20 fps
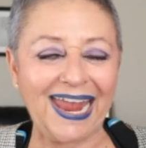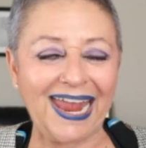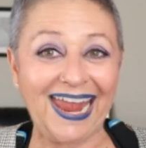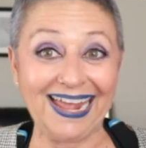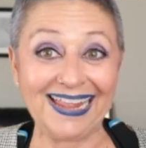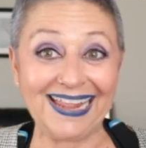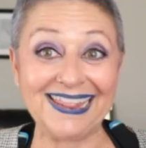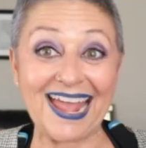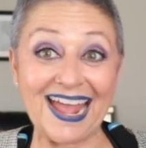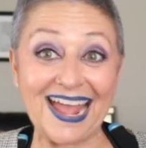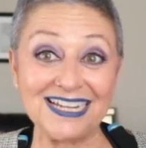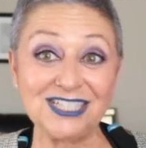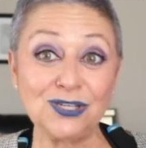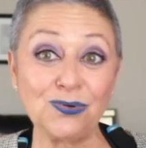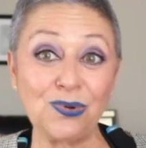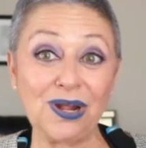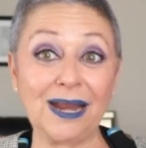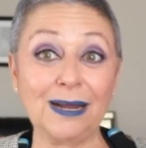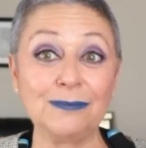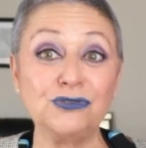And that's
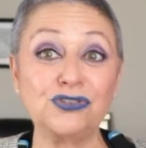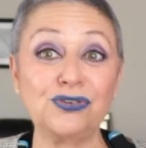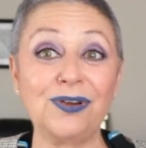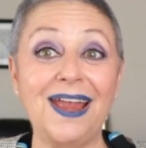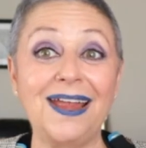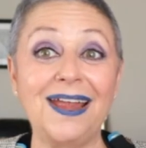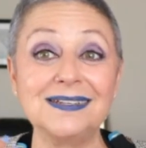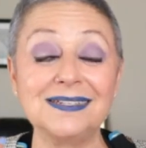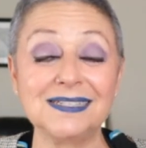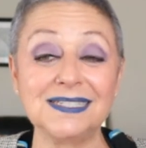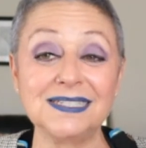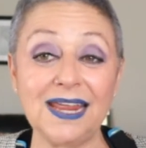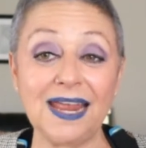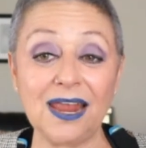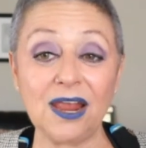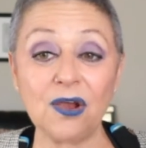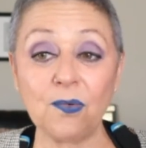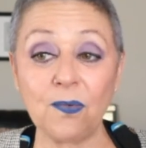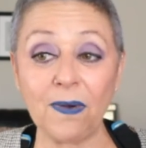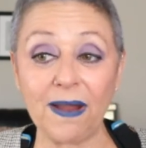what I'm trying to
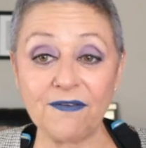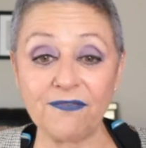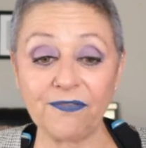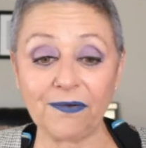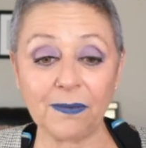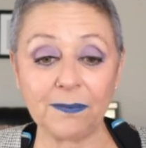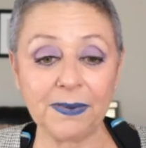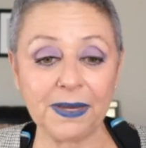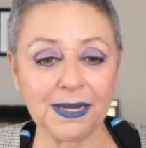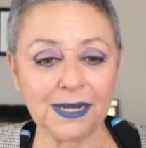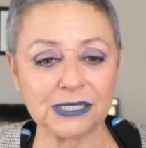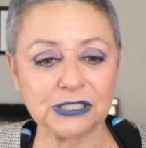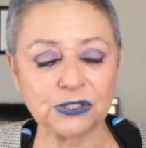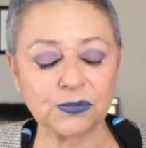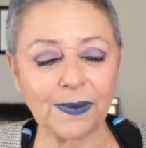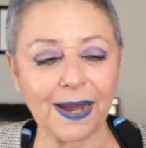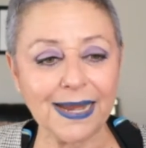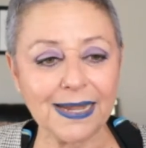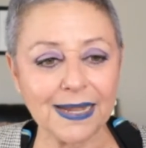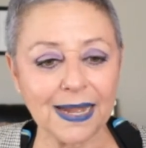stay away from because
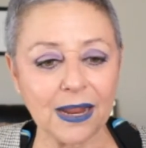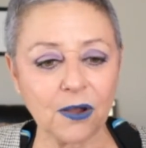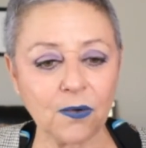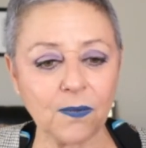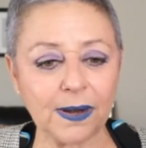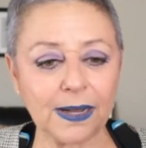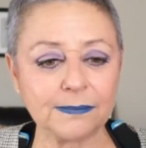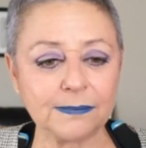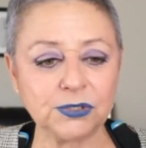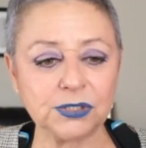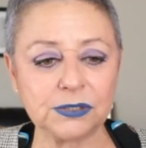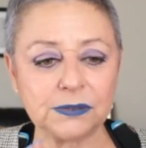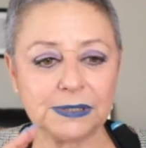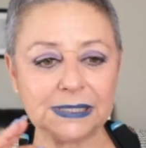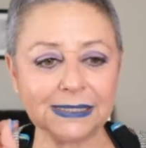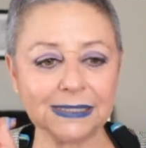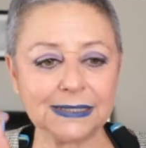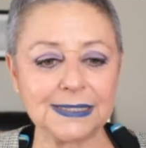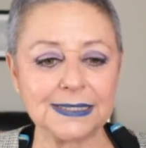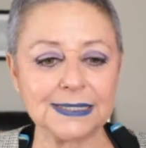right now what I'm
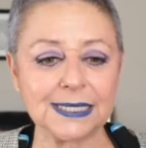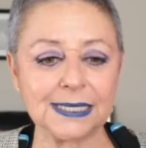doing is is I'm